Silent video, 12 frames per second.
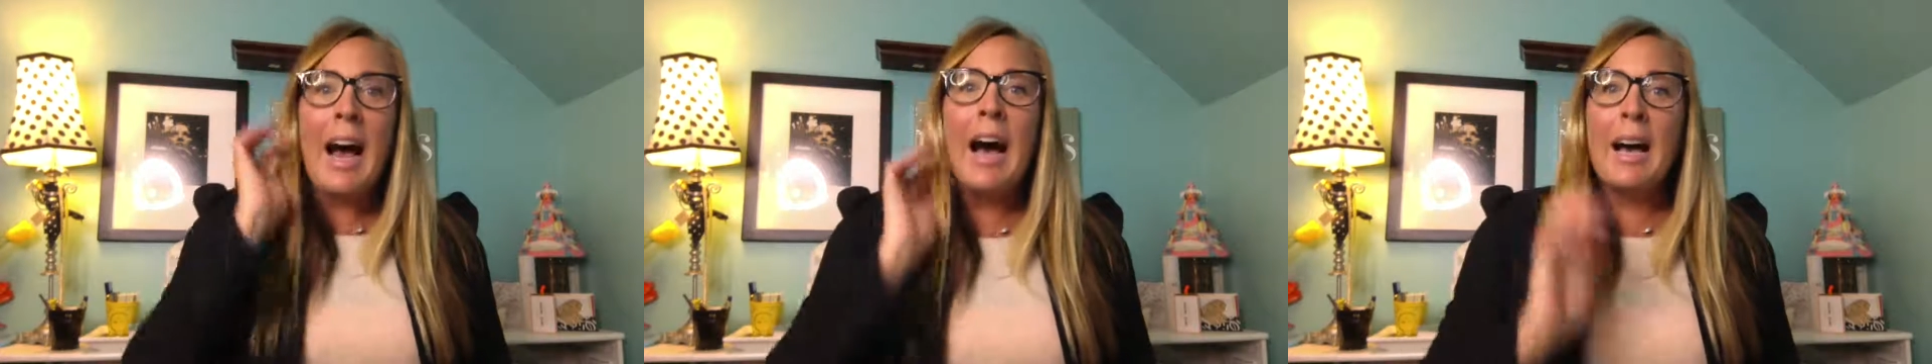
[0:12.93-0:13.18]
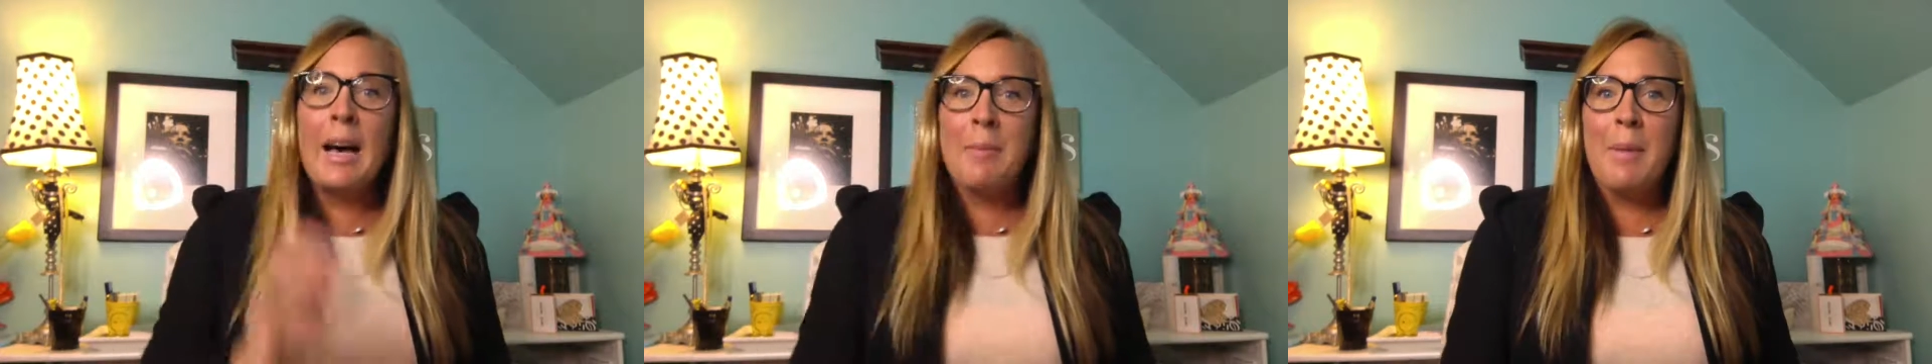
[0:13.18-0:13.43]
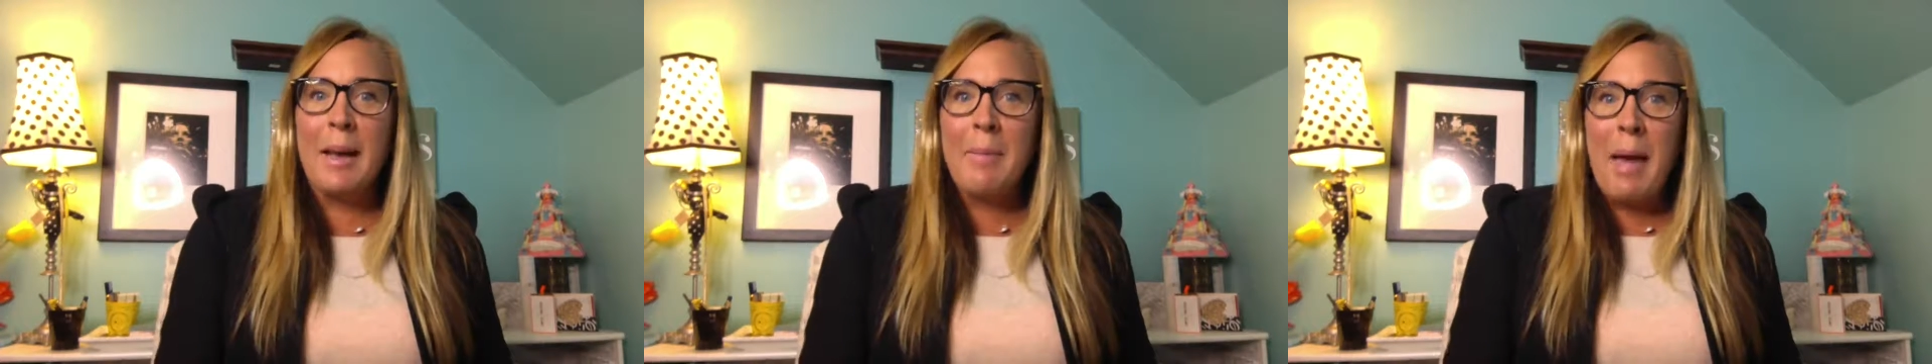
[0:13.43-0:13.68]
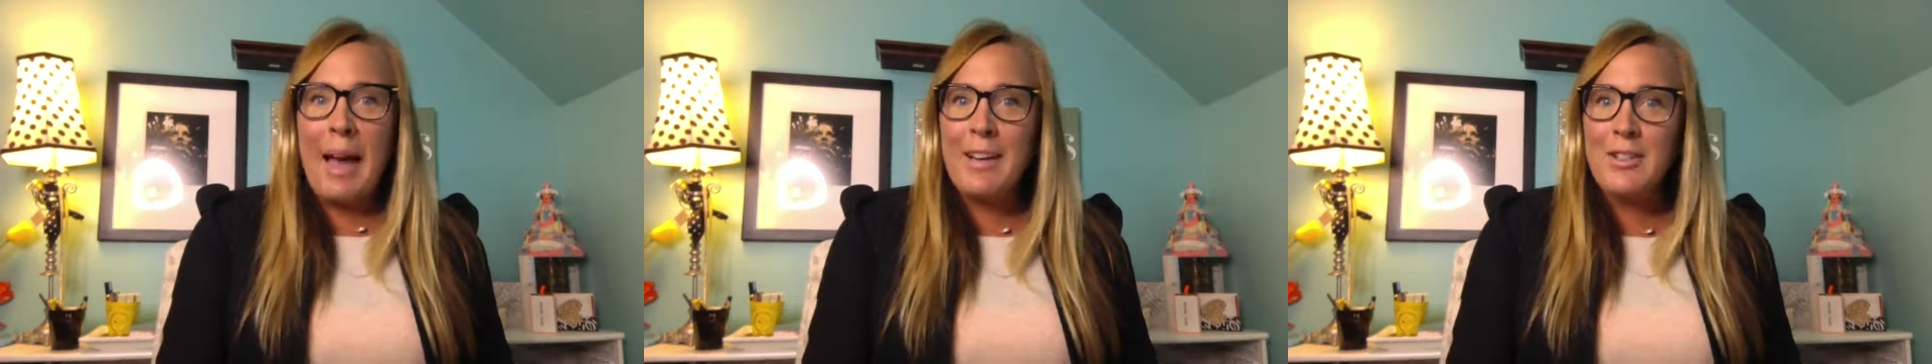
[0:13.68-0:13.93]
I'm
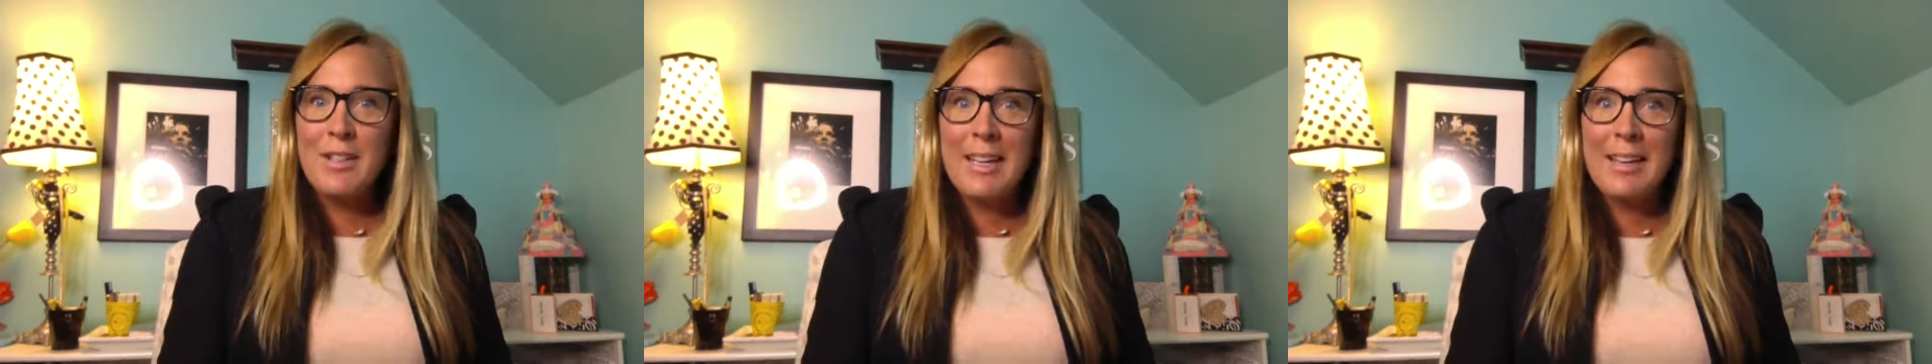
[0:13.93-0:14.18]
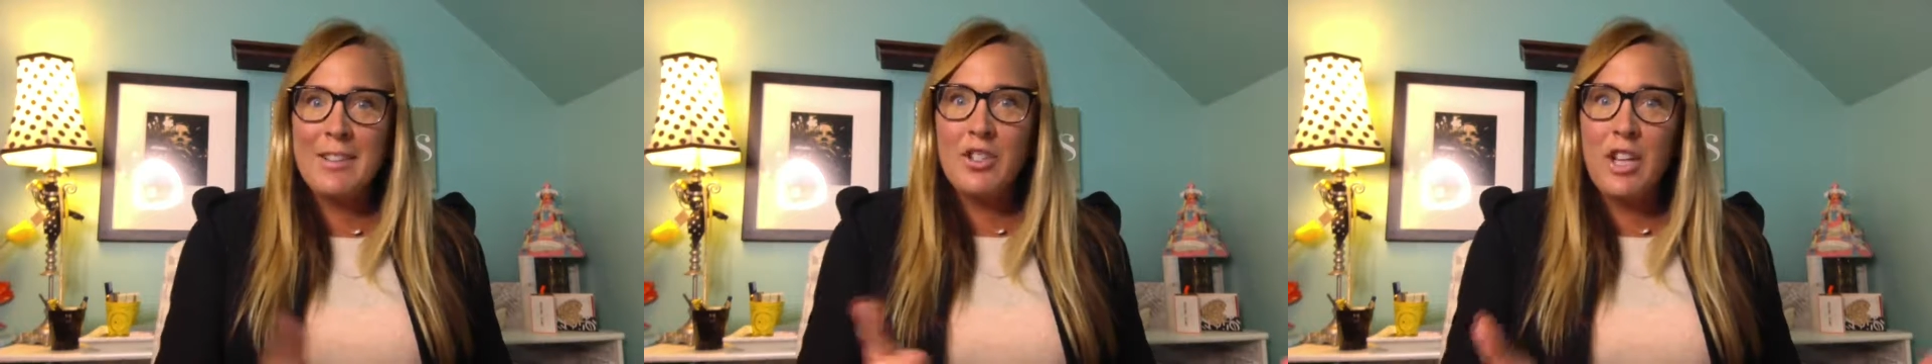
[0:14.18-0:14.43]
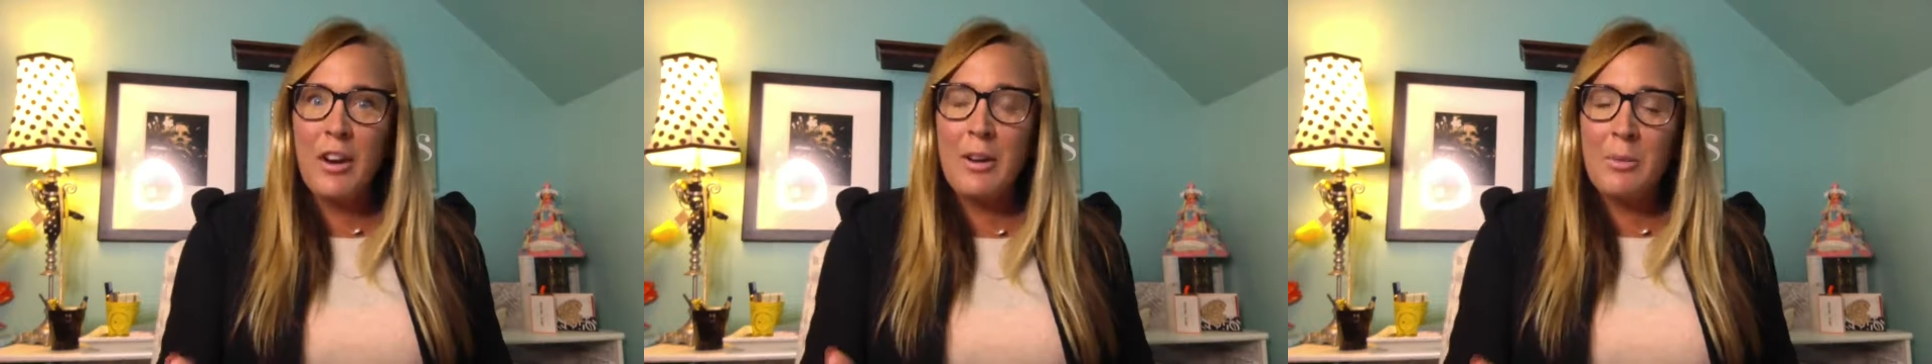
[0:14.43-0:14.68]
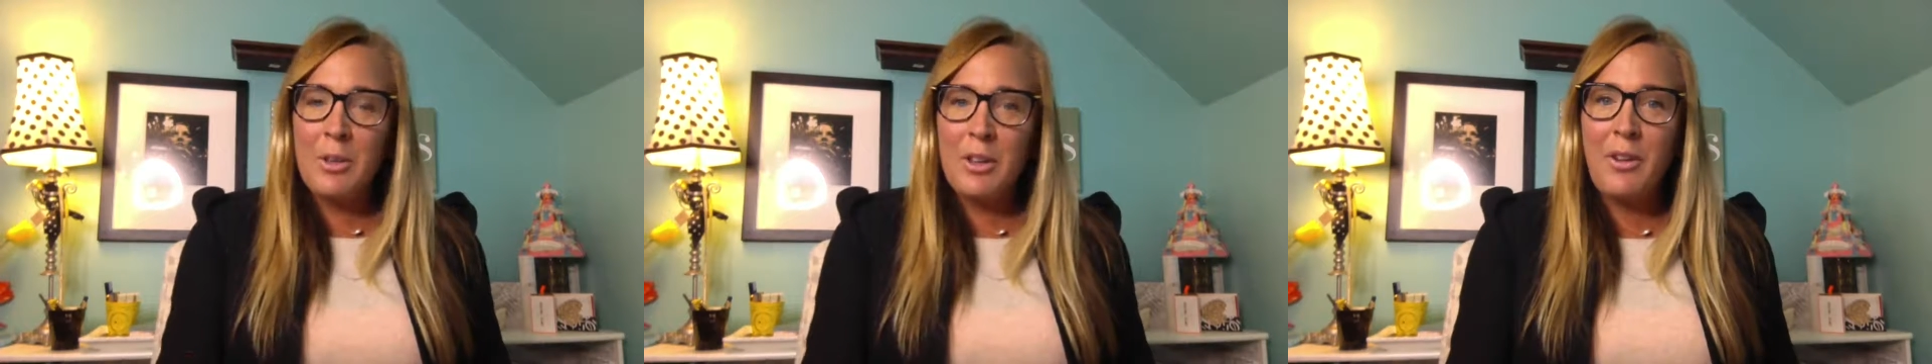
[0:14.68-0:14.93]
actually
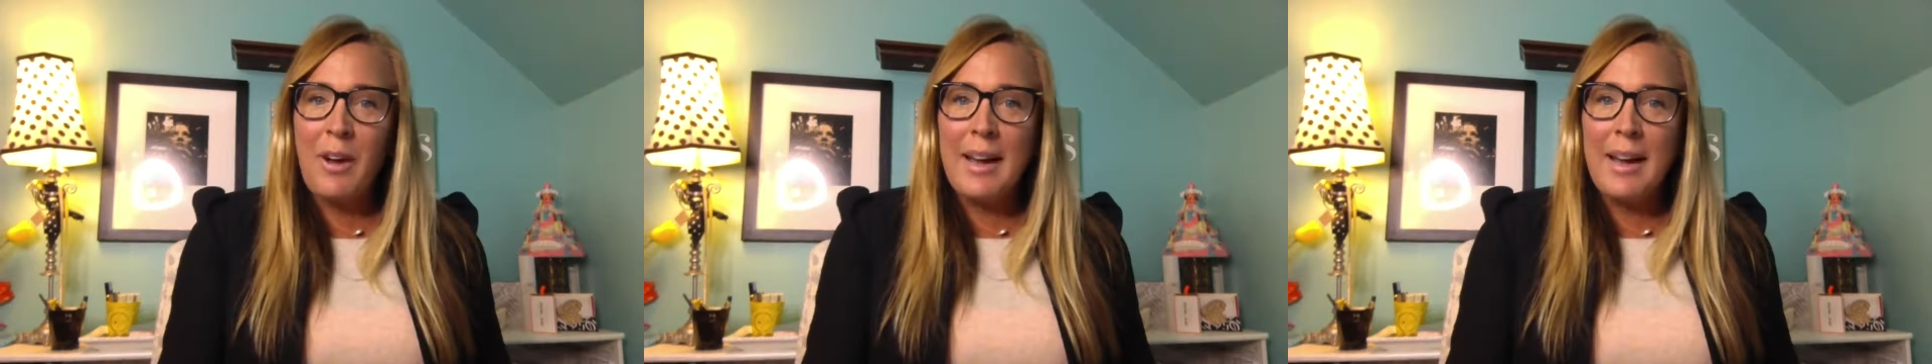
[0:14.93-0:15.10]
sharing with you